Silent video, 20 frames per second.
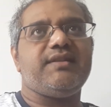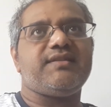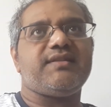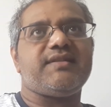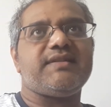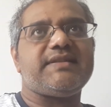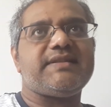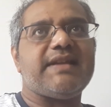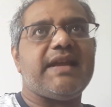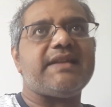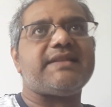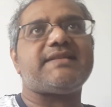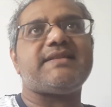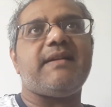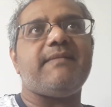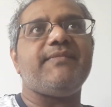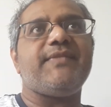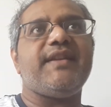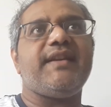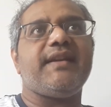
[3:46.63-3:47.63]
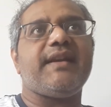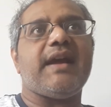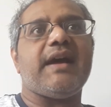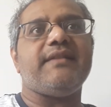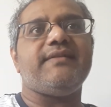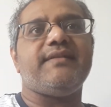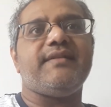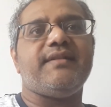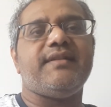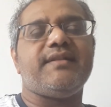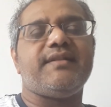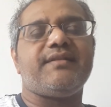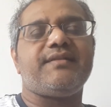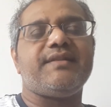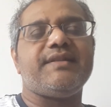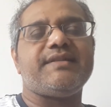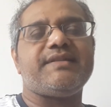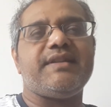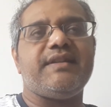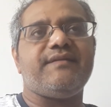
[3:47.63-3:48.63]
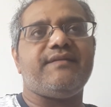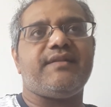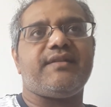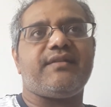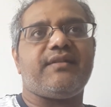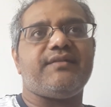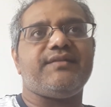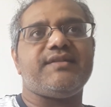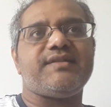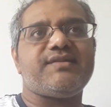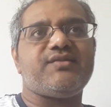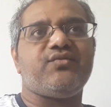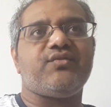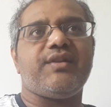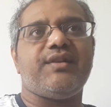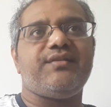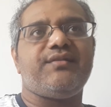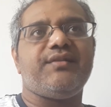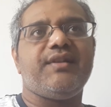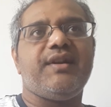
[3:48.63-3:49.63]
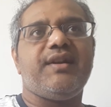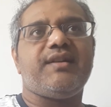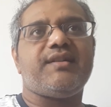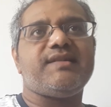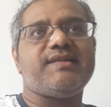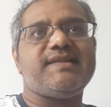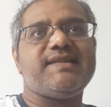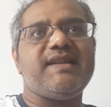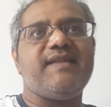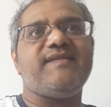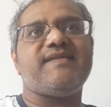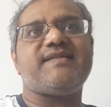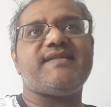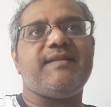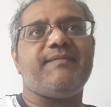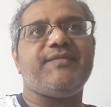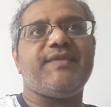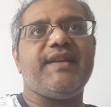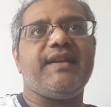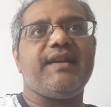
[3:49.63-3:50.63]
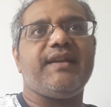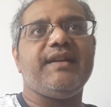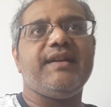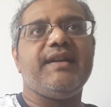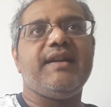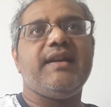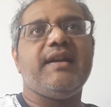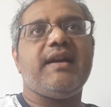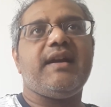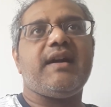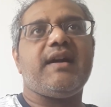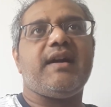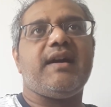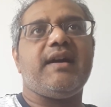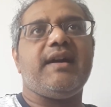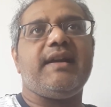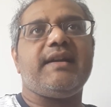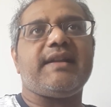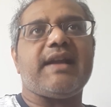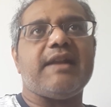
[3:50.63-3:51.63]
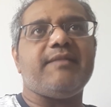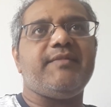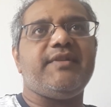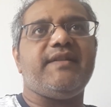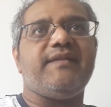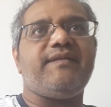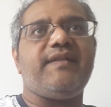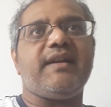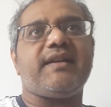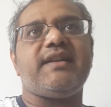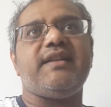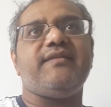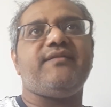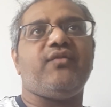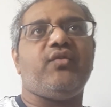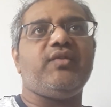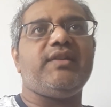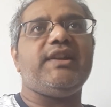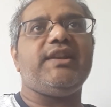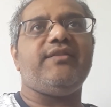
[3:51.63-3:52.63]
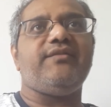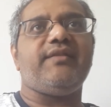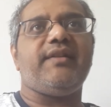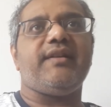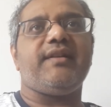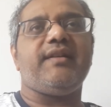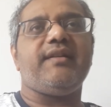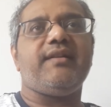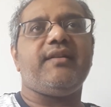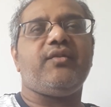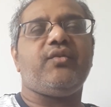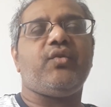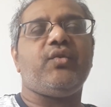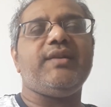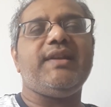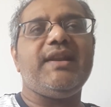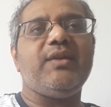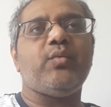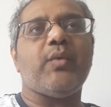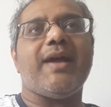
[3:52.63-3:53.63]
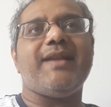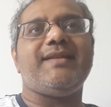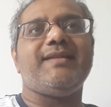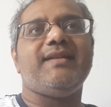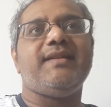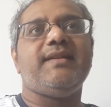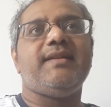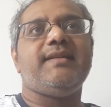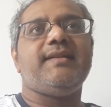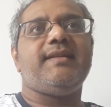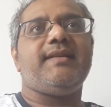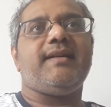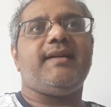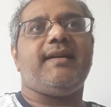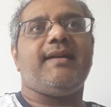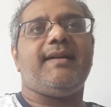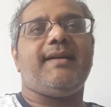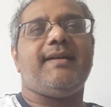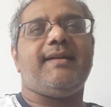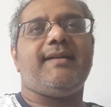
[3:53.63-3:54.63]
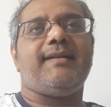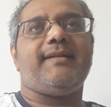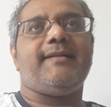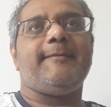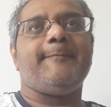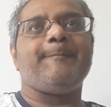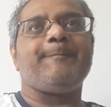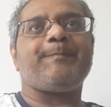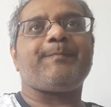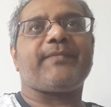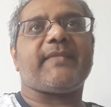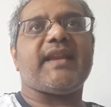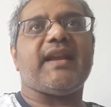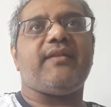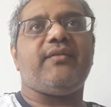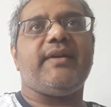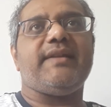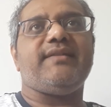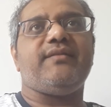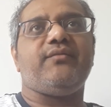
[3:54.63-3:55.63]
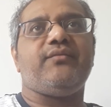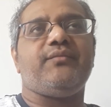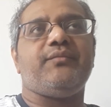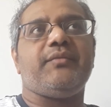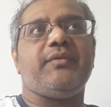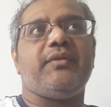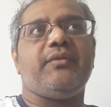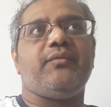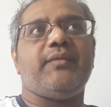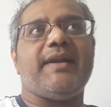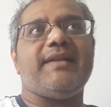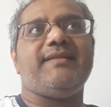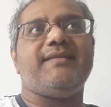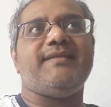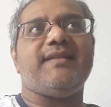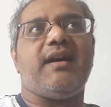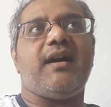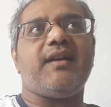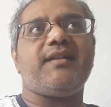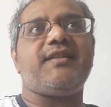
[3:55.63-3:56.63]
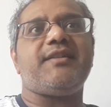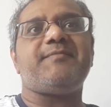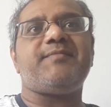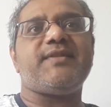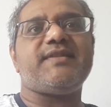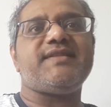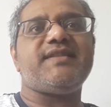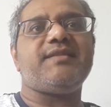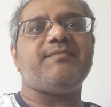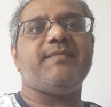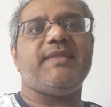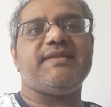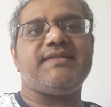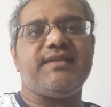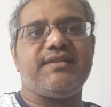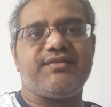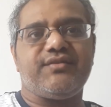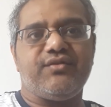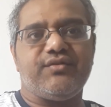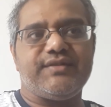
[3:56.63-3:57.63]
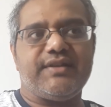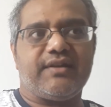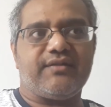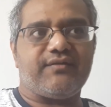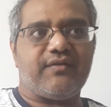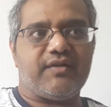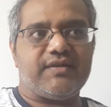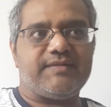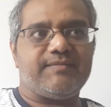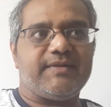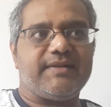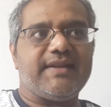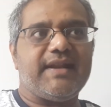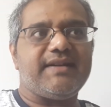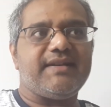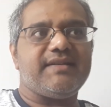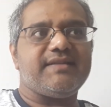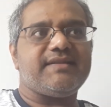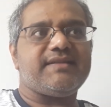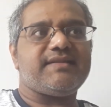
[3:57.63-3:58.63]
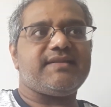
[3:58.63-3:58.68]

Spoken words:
says something and the receiver or the student receives something. It can be effective only when the 100% message goes across. But that is